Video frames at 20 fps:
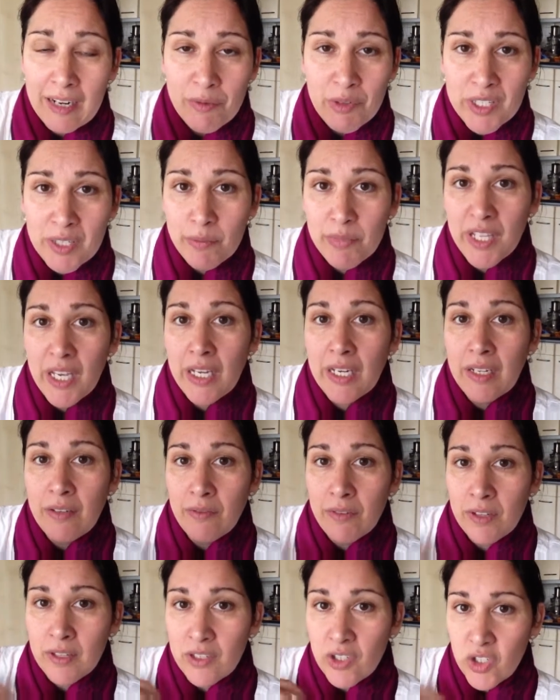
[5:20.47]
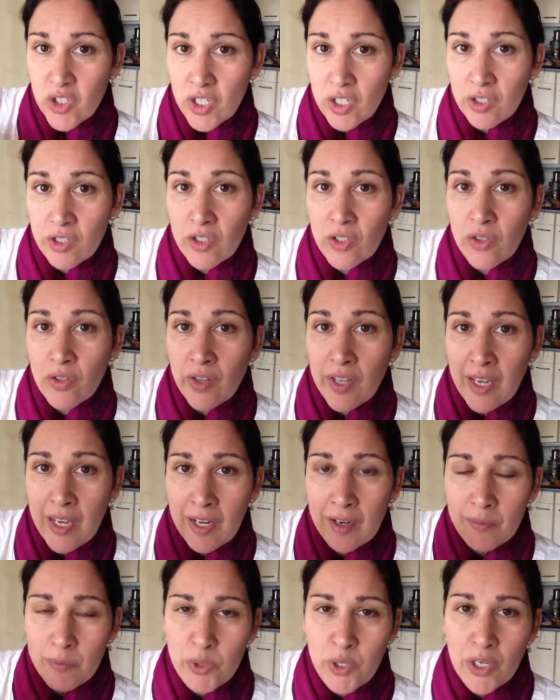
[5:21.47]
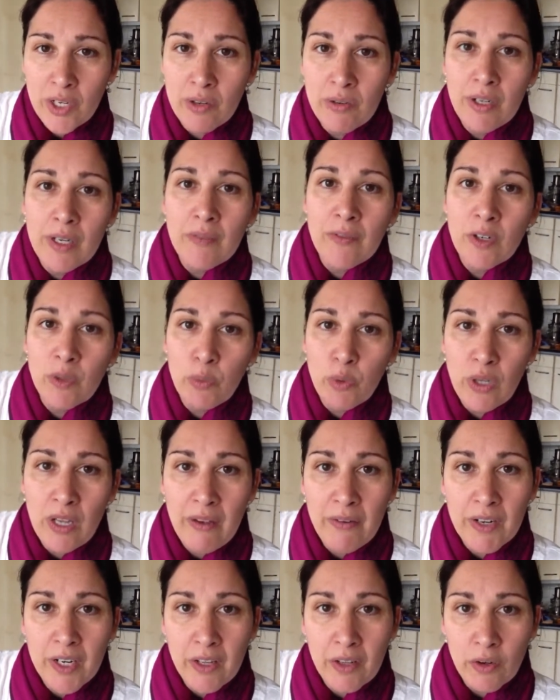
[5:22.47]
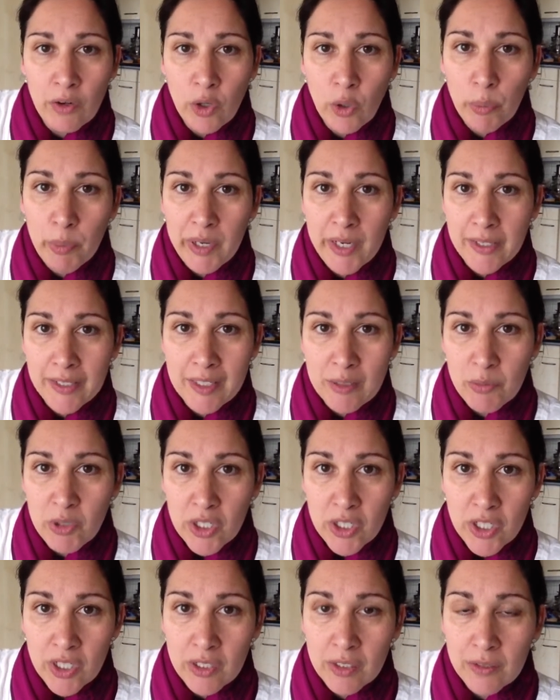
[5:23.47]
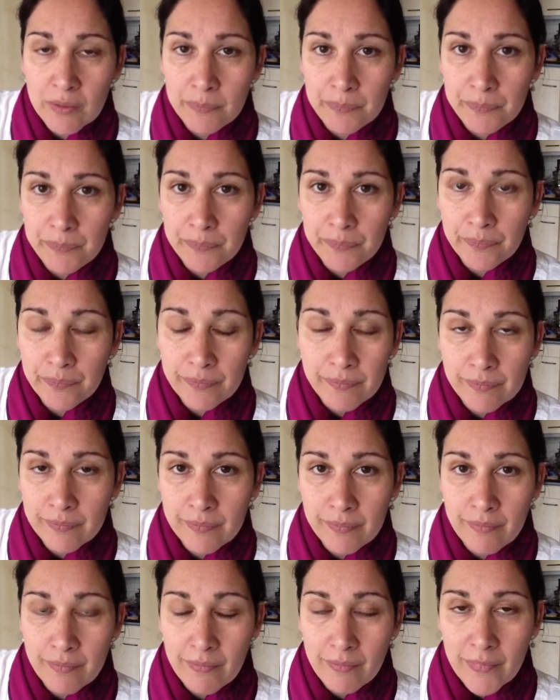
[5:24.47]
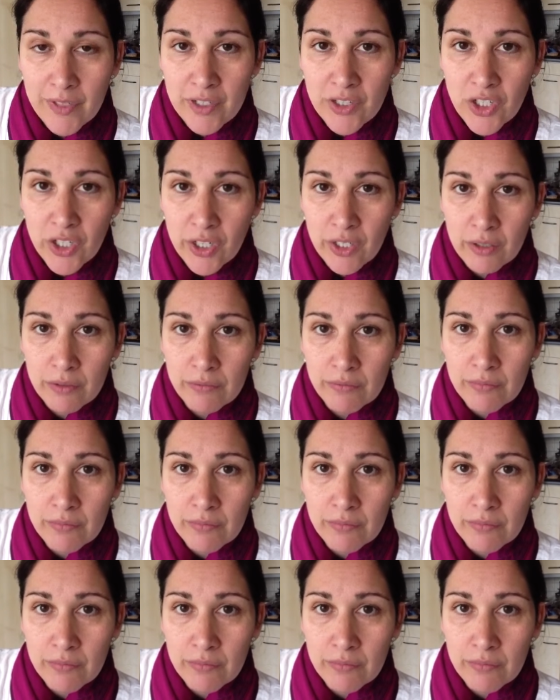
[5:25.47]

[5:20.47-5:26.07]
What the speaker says: I wasn't planning for this year to do that. Munich Creative Group will have another open exhibition this year,